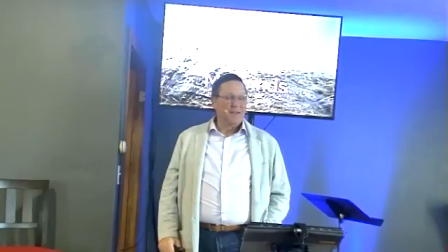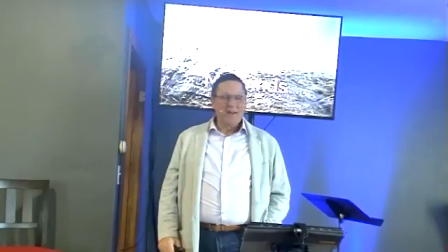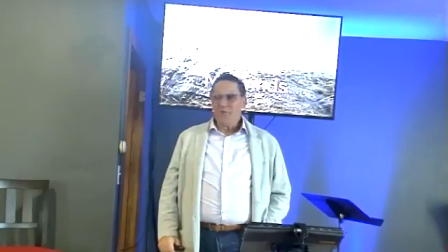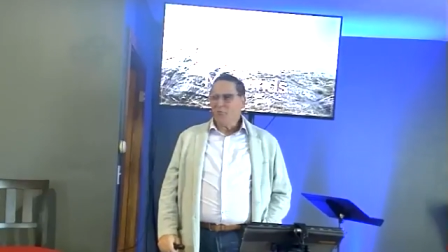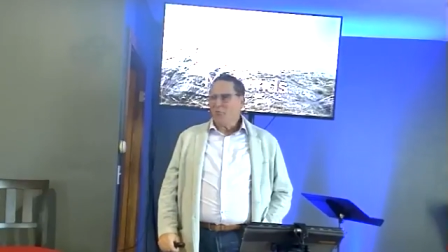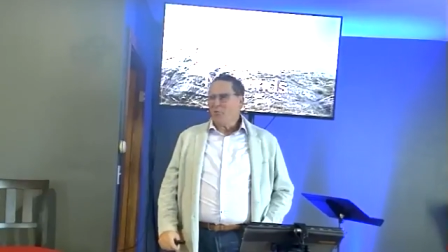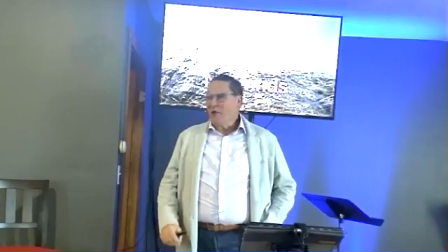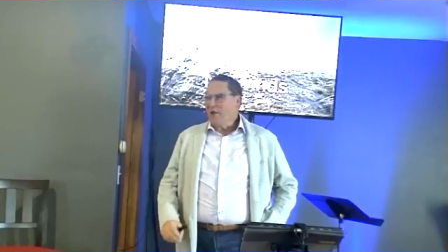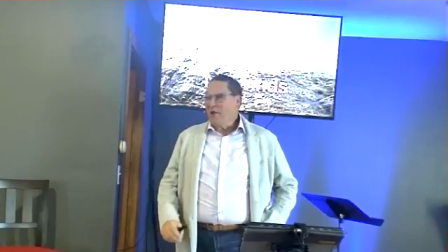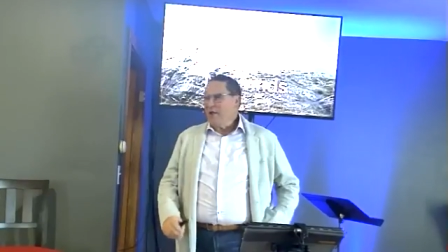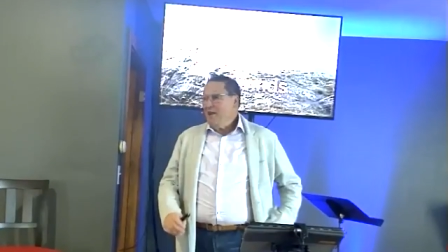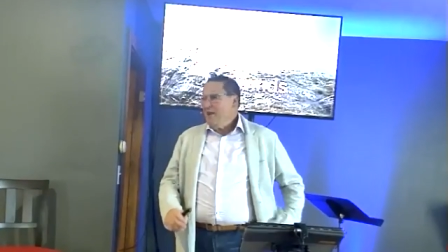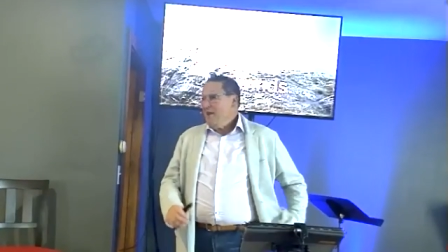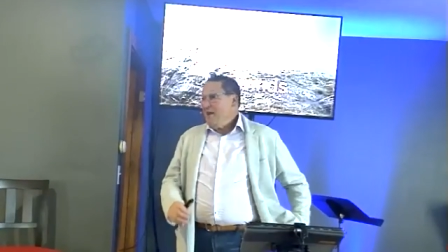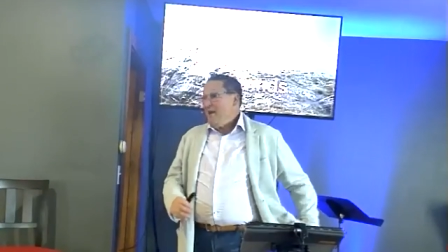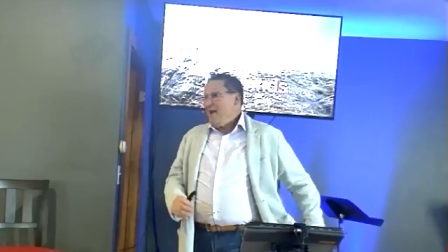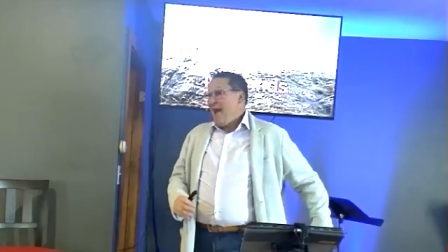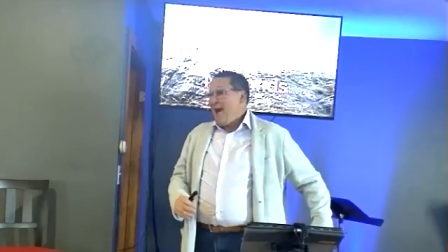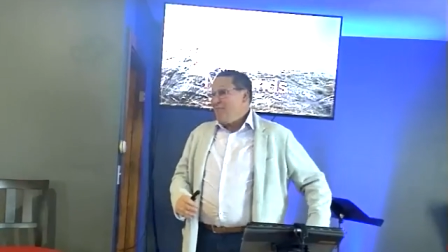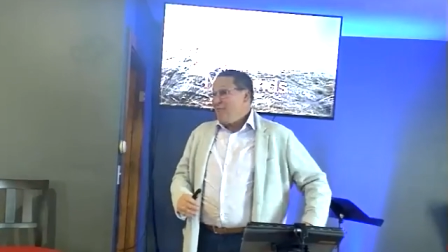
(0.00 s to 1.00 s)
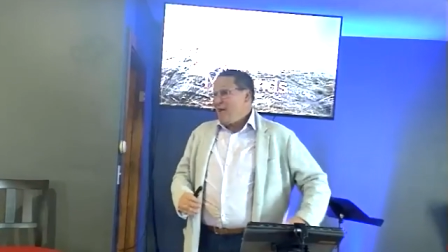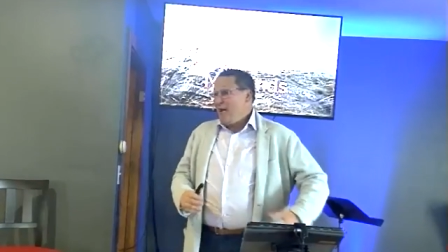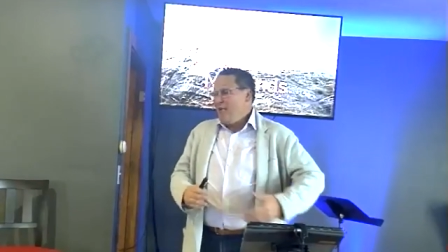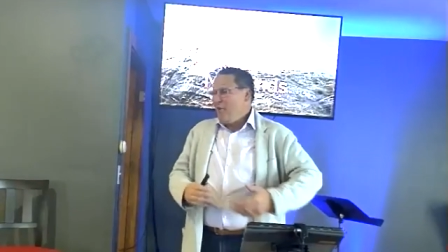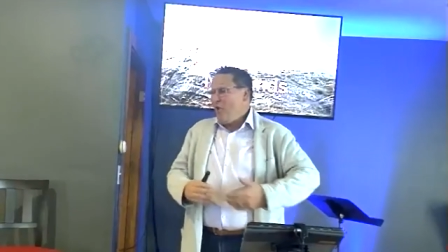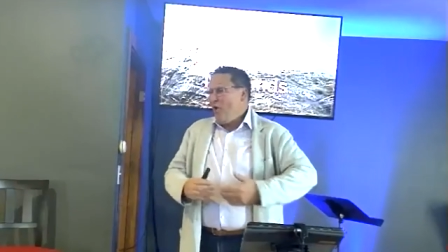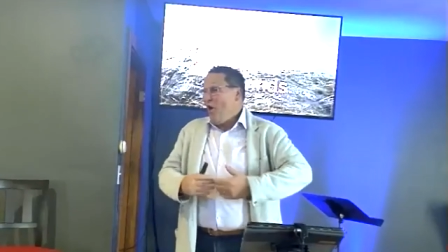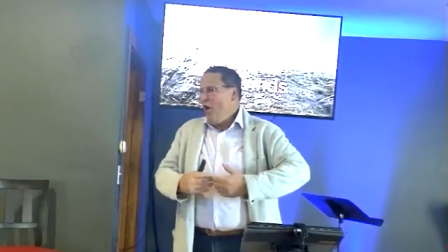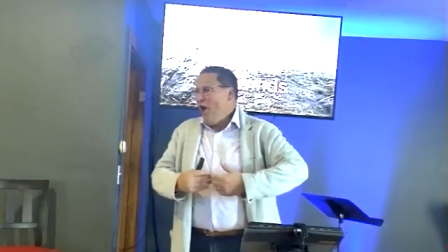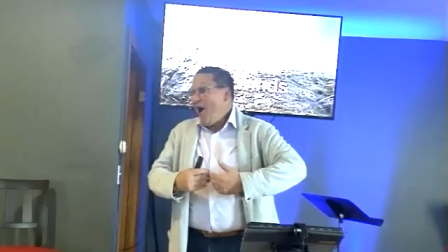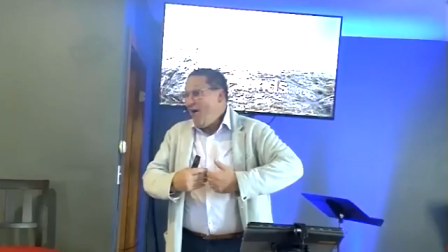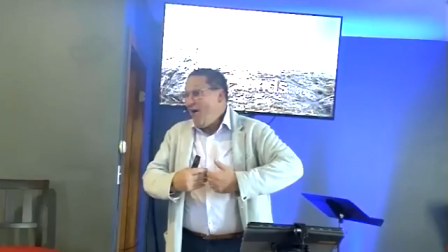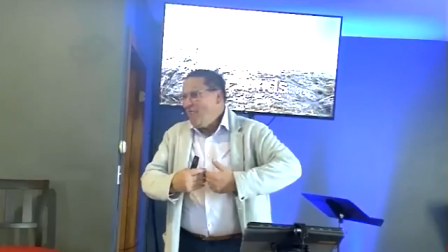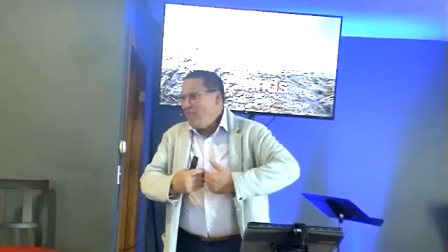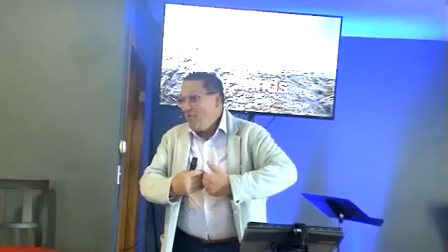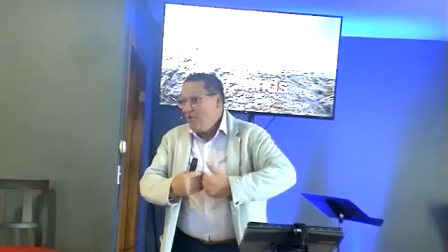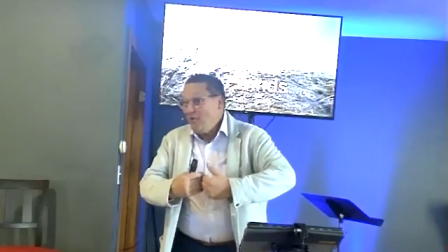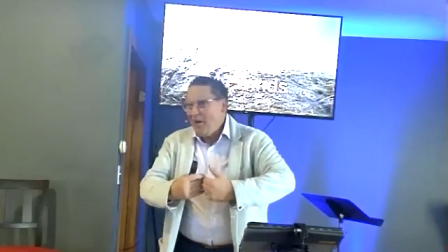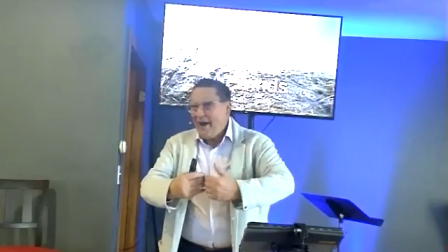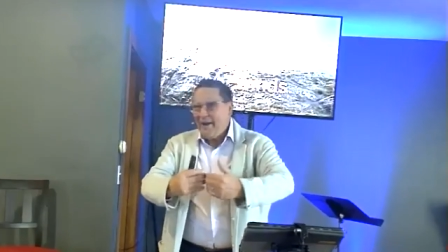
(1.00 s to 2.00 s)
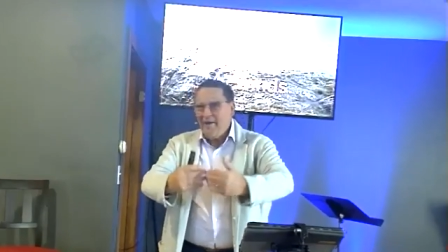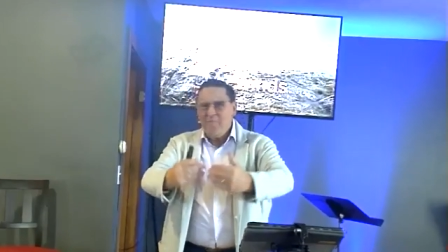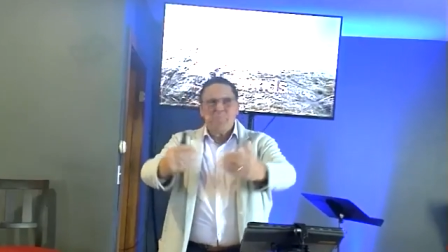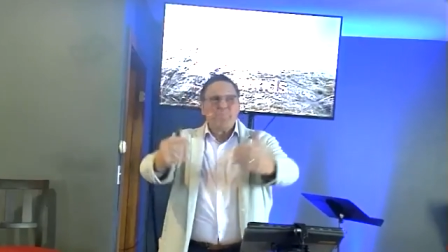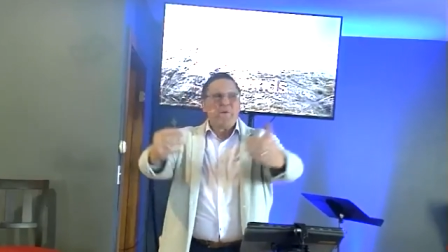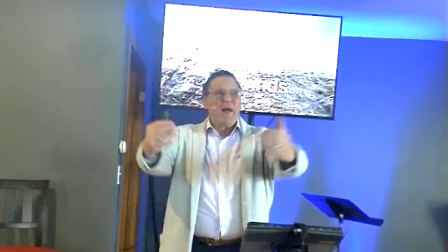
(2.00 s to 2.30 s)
And we have an awful lot